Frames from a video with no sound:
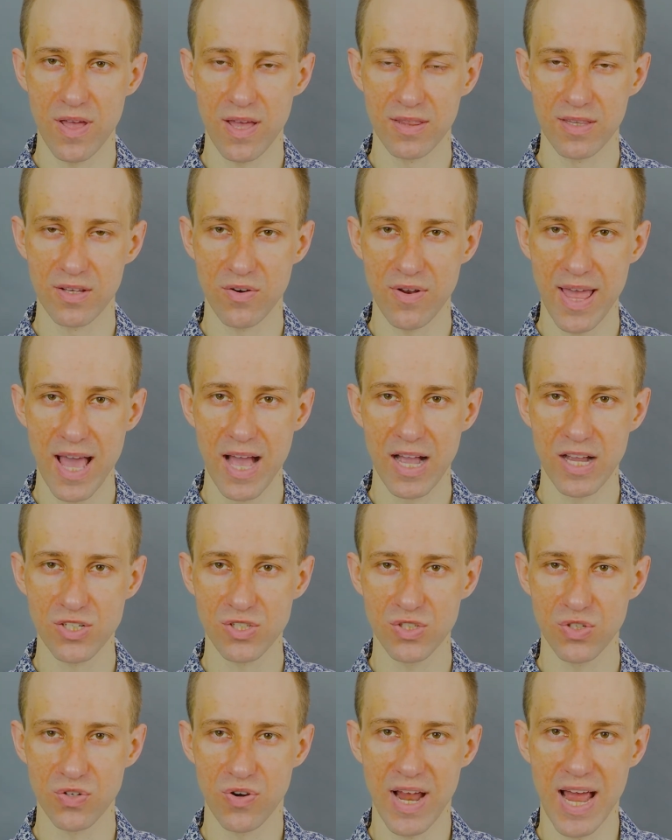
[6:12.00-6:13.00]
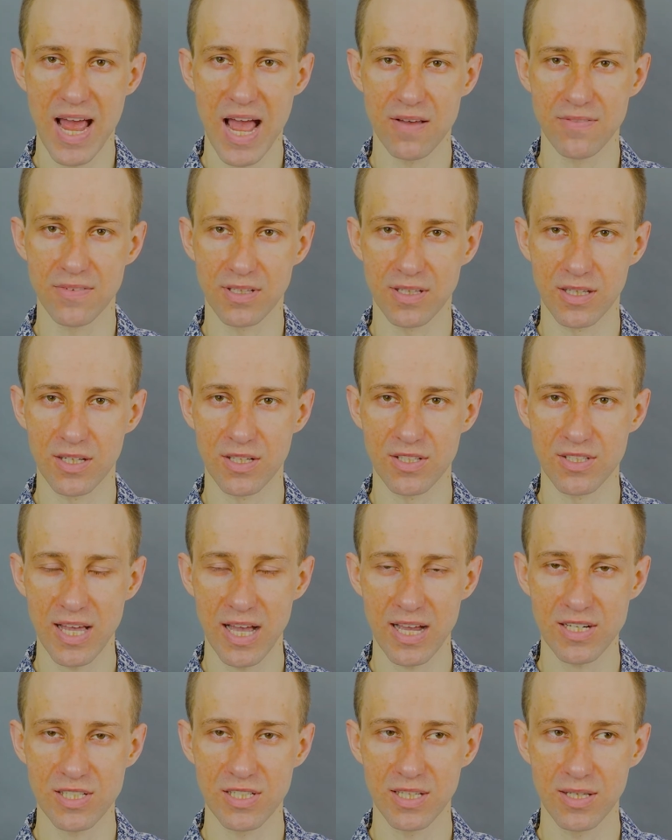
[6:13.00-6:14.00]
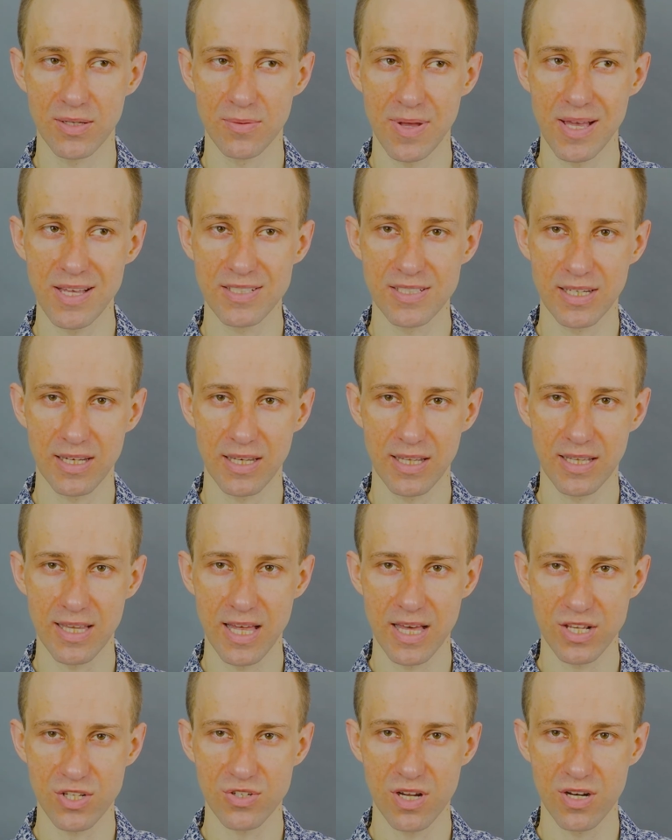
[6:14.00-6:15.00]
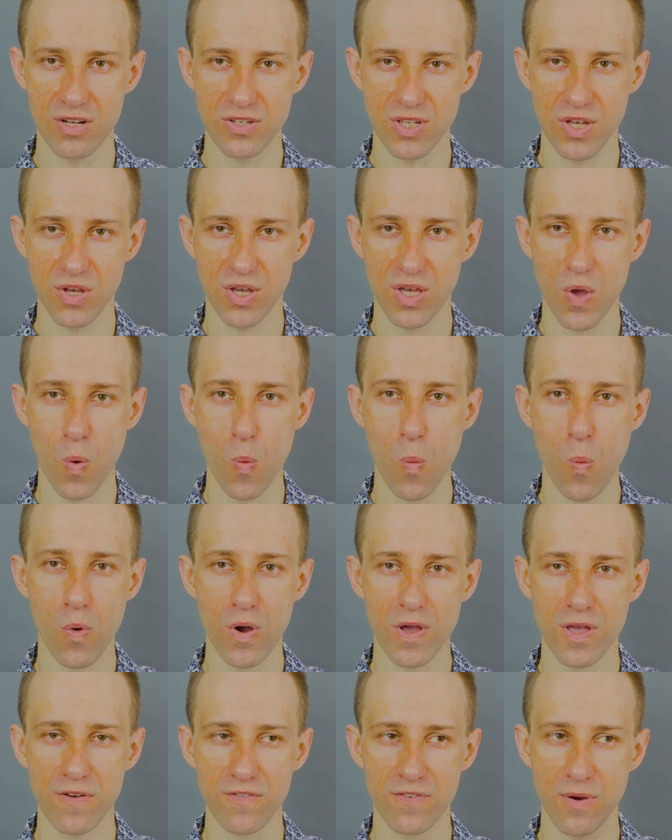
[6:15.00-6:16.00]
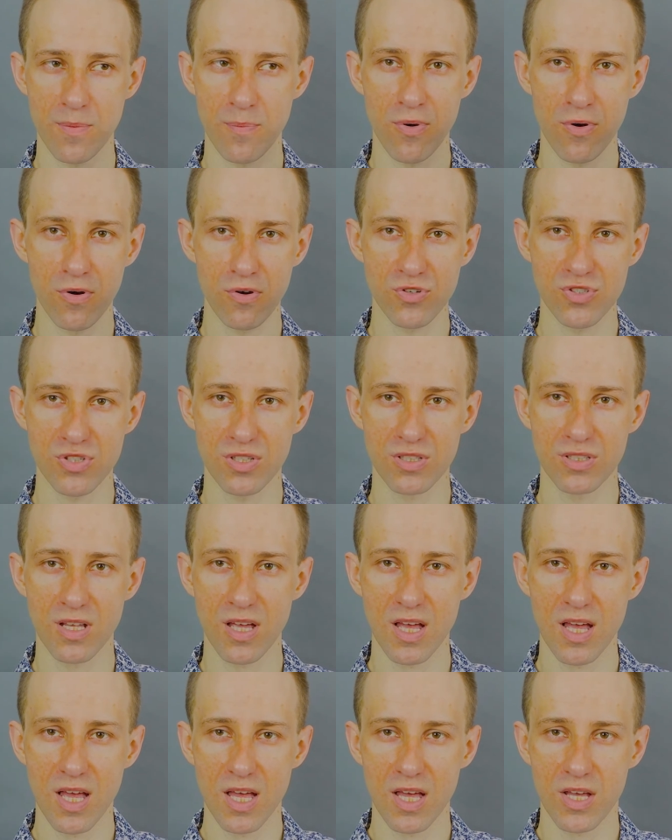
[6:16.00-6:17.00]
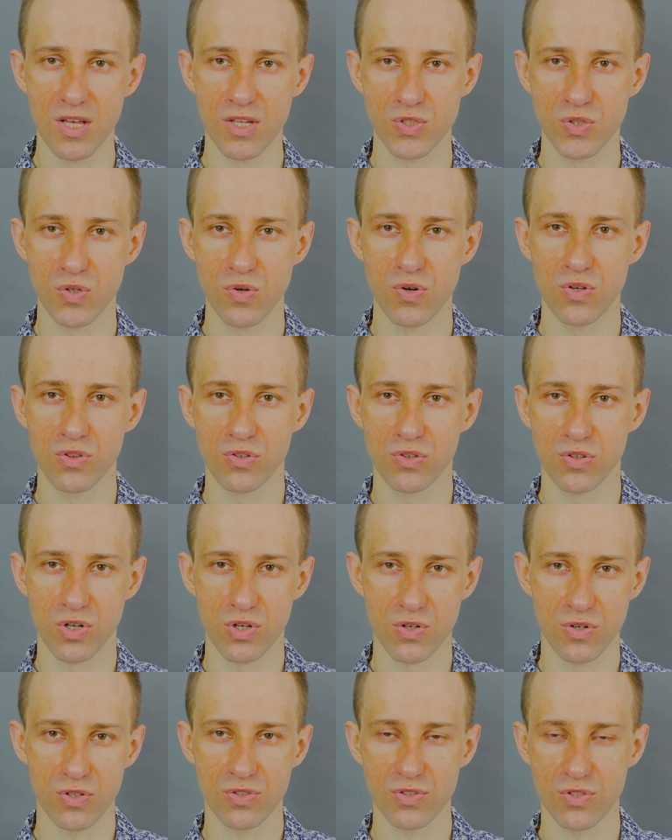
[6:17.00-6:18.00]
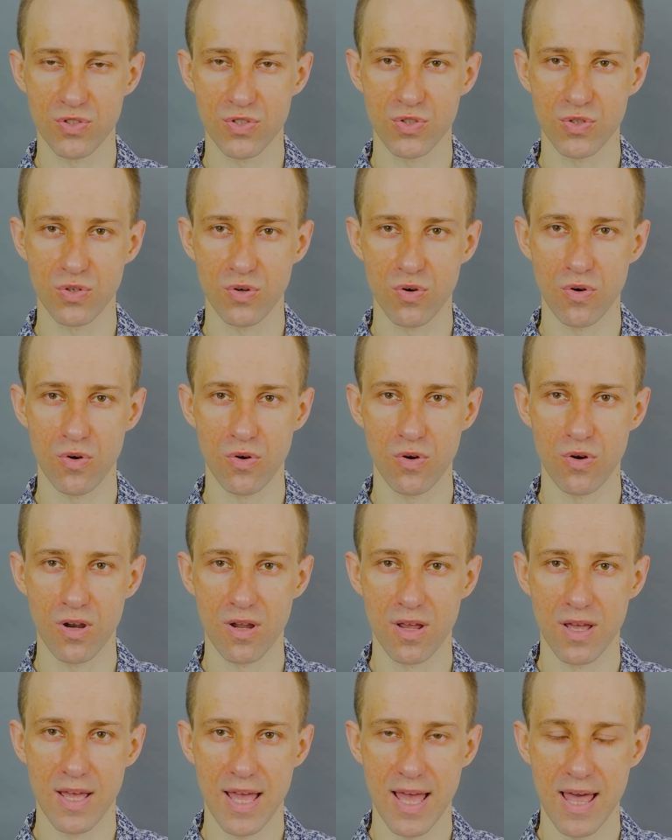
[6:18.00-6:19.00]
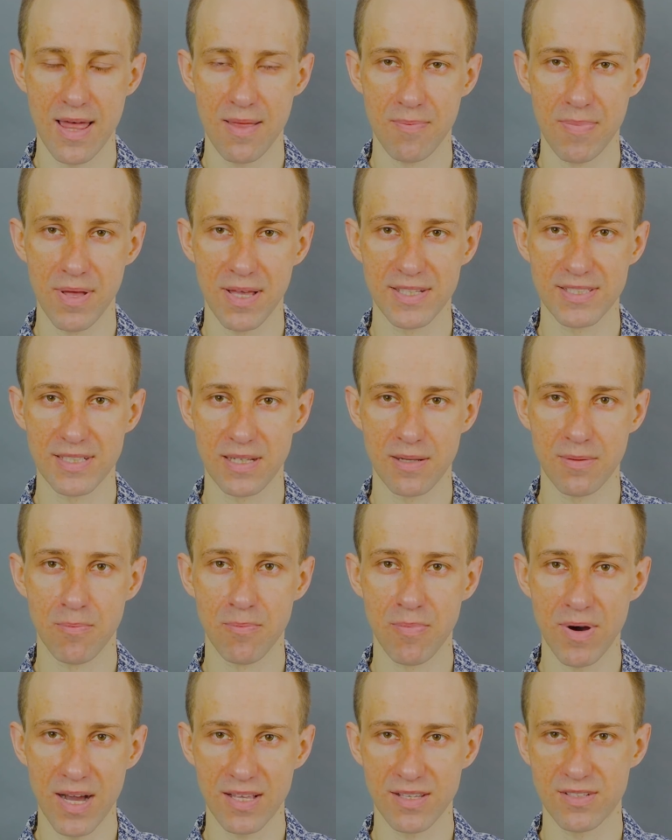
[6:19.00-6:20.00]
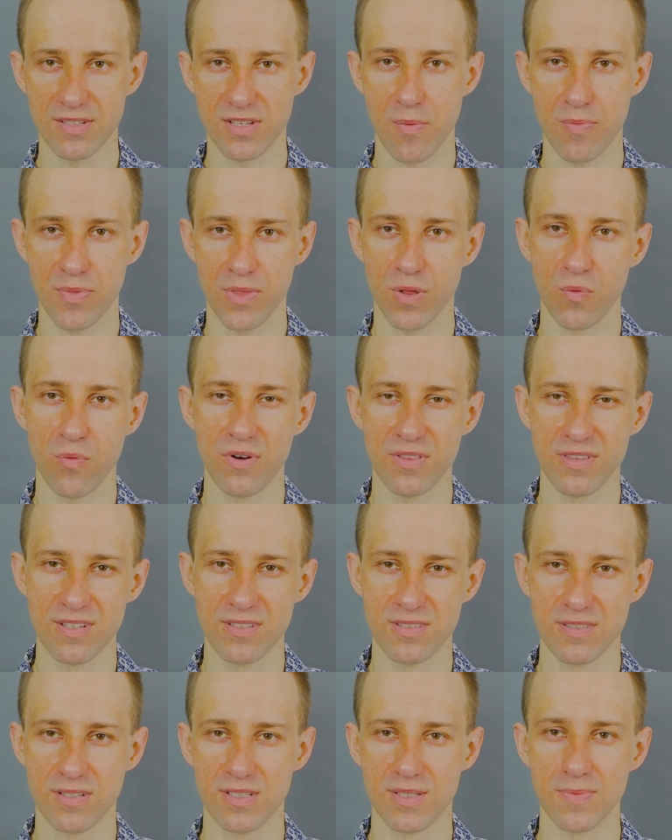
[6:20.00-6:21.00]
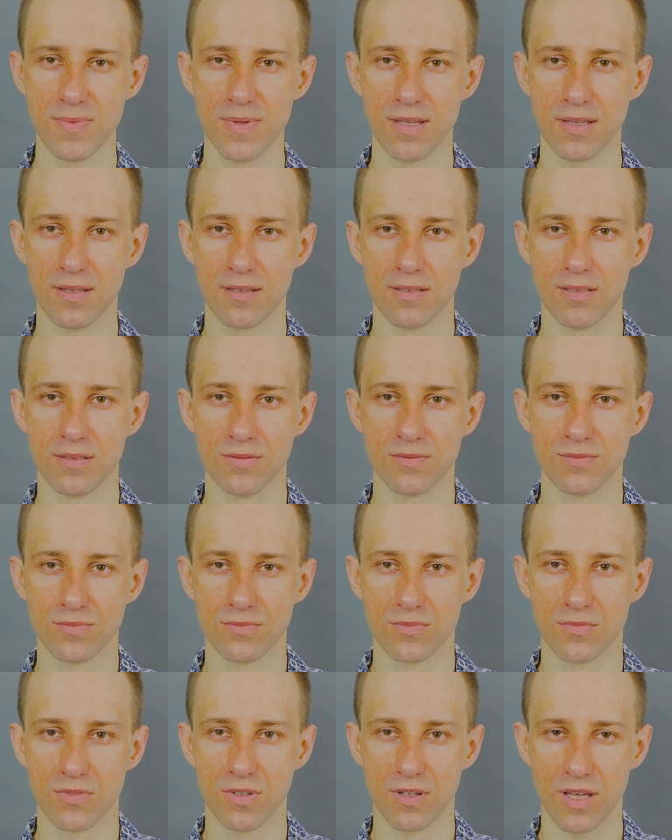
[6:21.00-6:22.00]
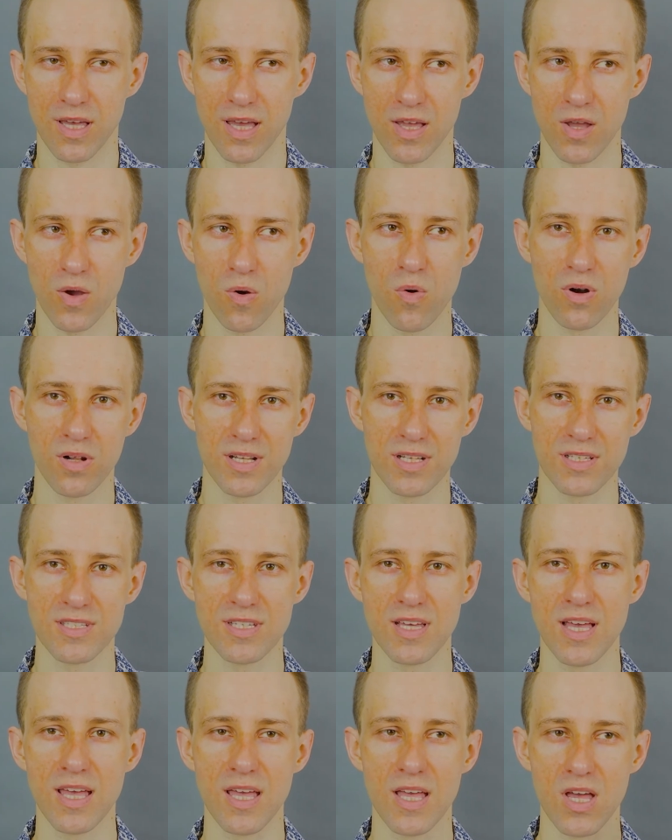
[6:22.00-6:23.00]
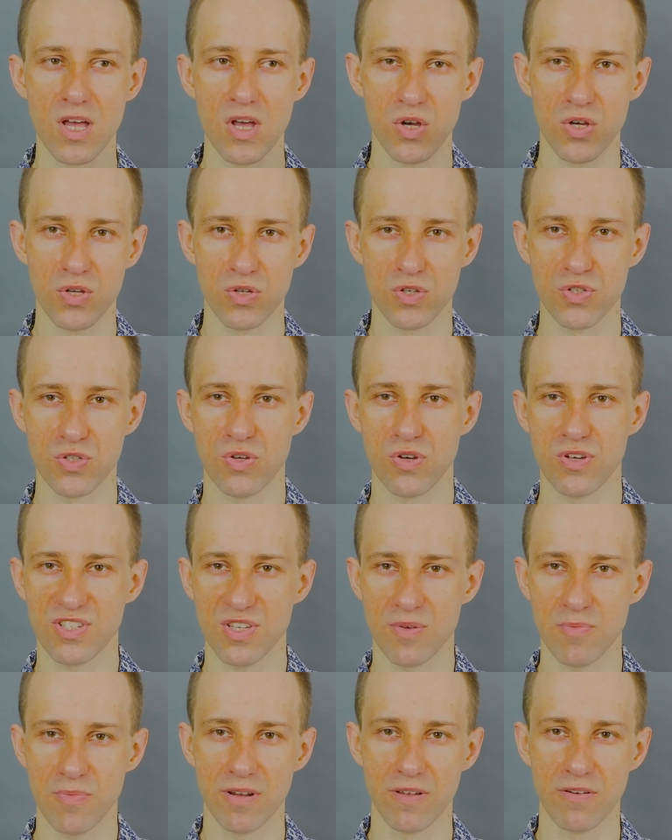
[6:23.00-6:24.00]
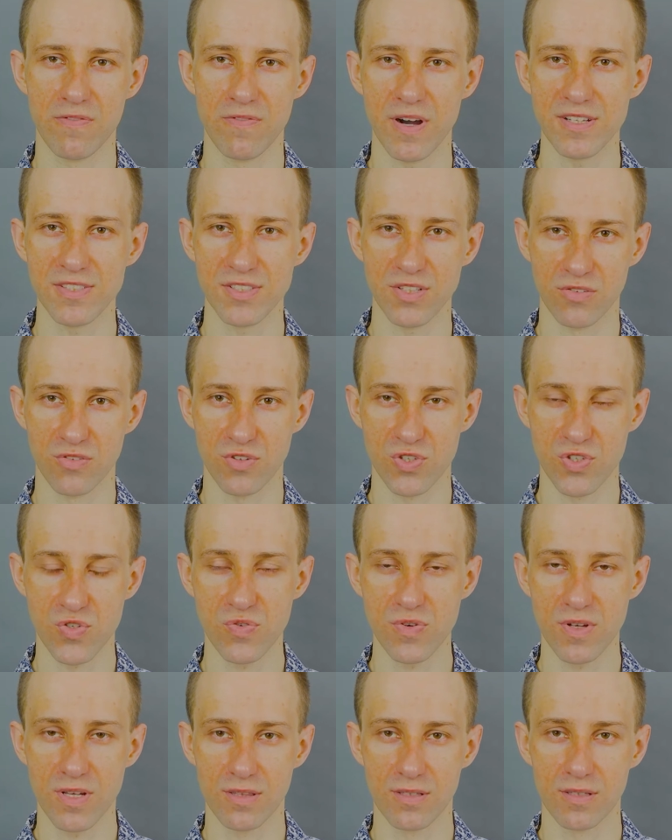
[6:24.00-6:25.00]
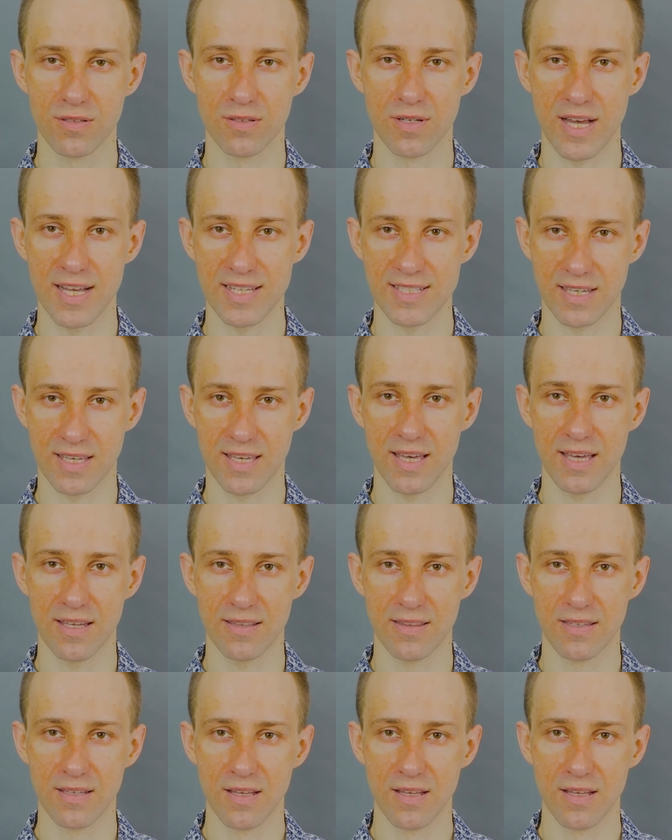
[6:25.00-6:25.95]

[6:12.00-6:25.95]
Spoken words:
reaction you're having. It's actually basically like trying to say, okay, if a person is going to the grocery store and basically buy something, what does this mean? Okay, or let's say you saw somebody fighting on the street as a kid,